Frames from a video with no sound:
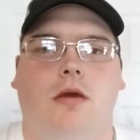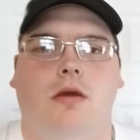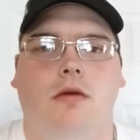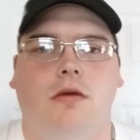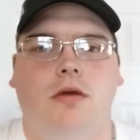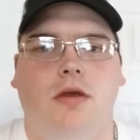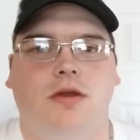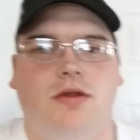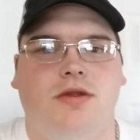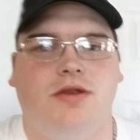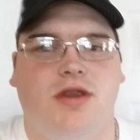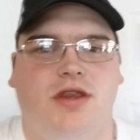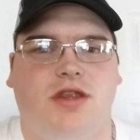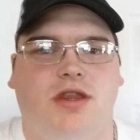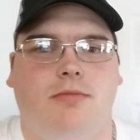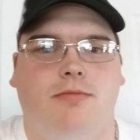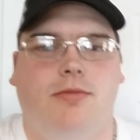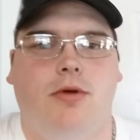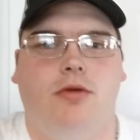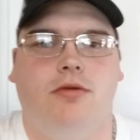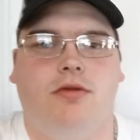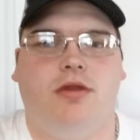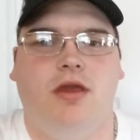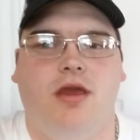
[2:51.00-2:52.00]
Alright,
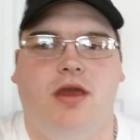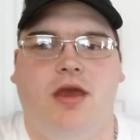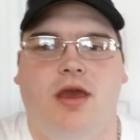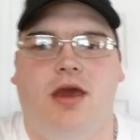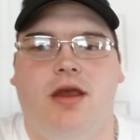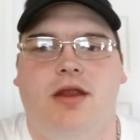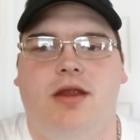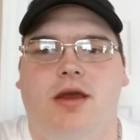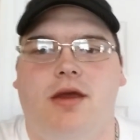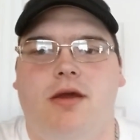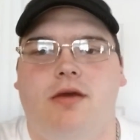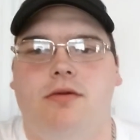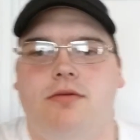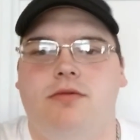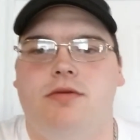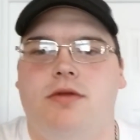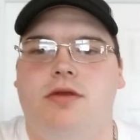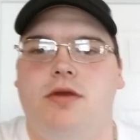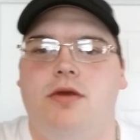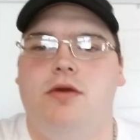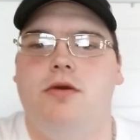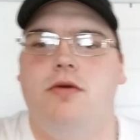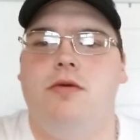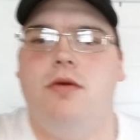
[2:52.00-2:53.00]
just about to head
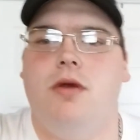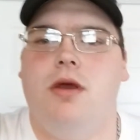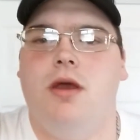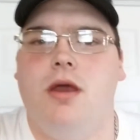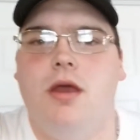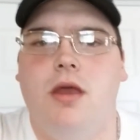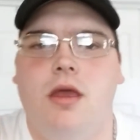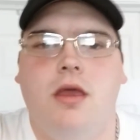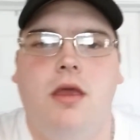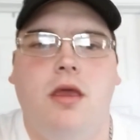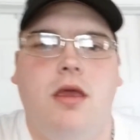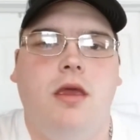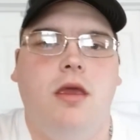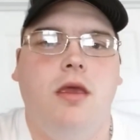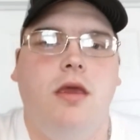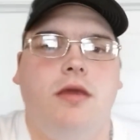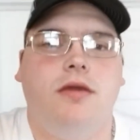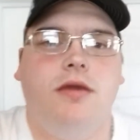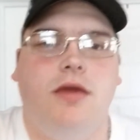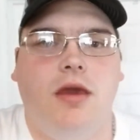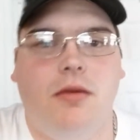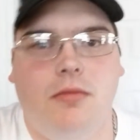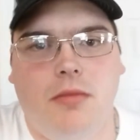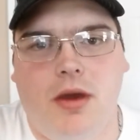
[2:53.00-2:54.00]
down to, uh,
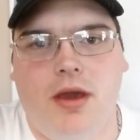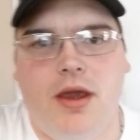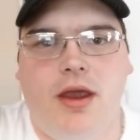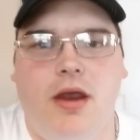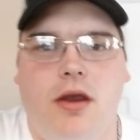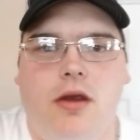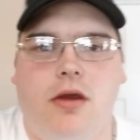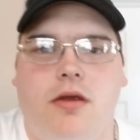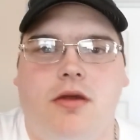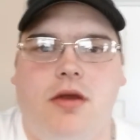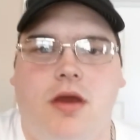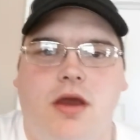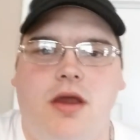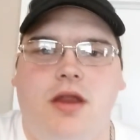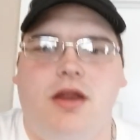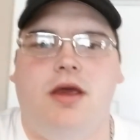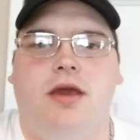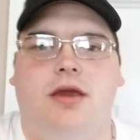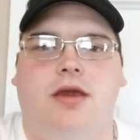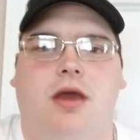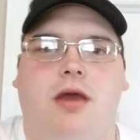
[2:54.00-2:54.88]
get my haircut.